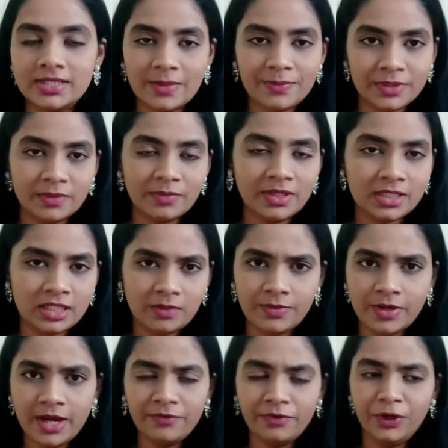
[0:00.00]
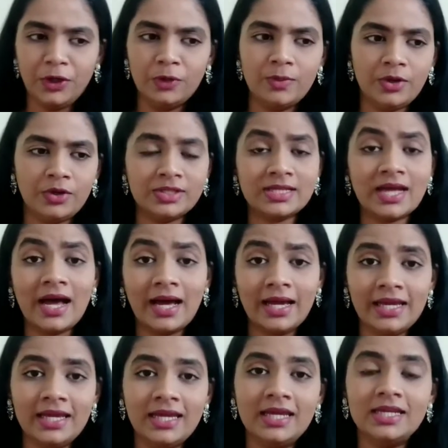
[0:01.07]
September TBR video because
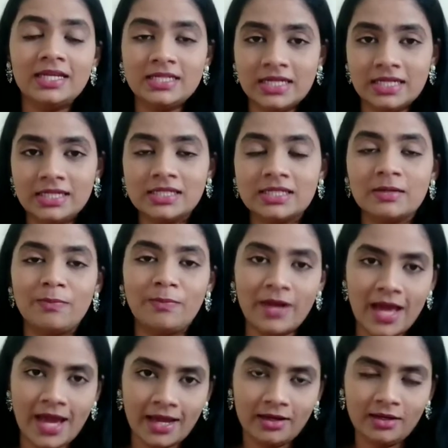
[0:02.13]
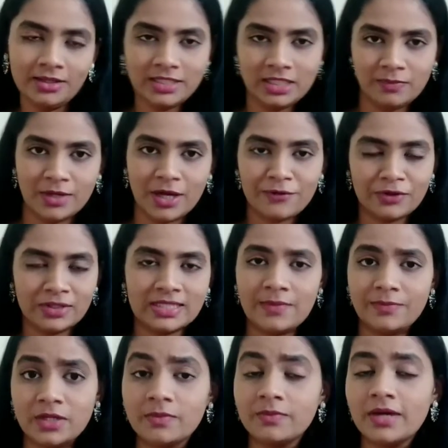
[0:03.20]
I didn't plan a TBR for
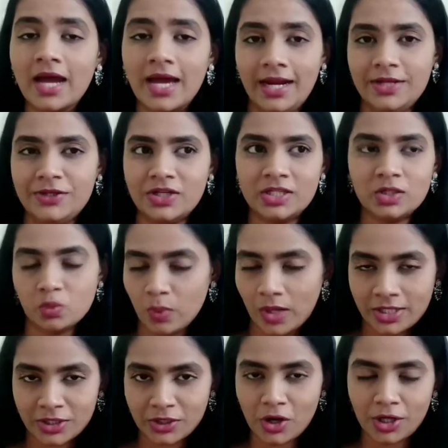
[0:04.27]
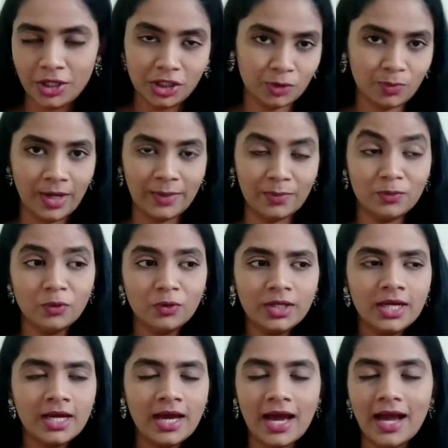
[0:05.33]
September and I just went according to my mood.
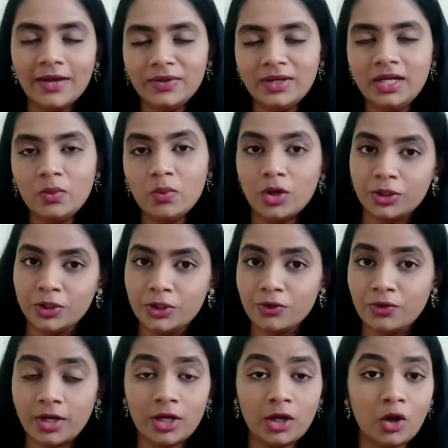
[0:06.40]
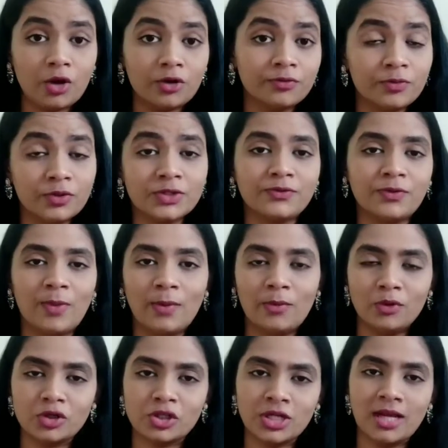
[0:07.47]
I really wanted to read a lot of books from my
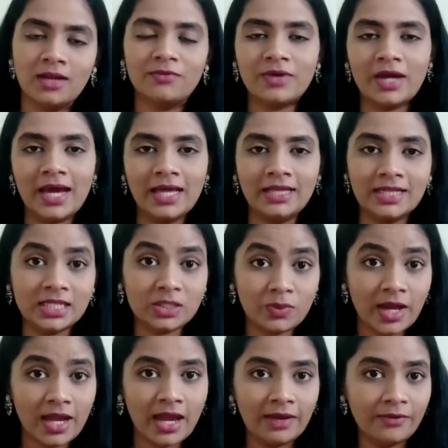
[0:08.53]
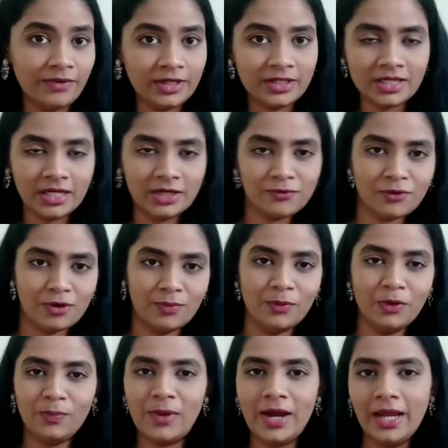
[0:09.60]
bookshelf, and that's why I went in for a
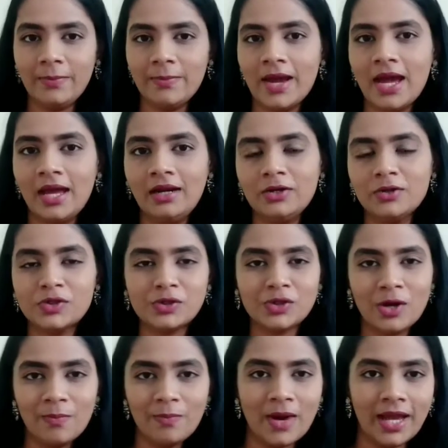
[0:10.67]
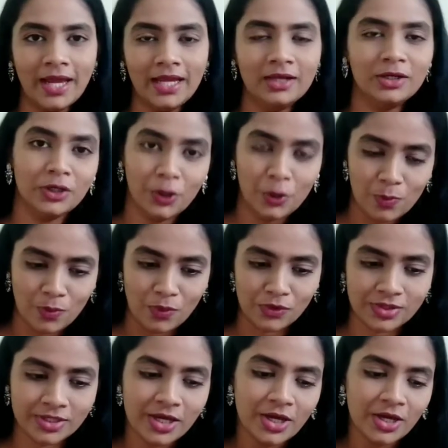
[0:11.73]
book buying ban to stop buying new books.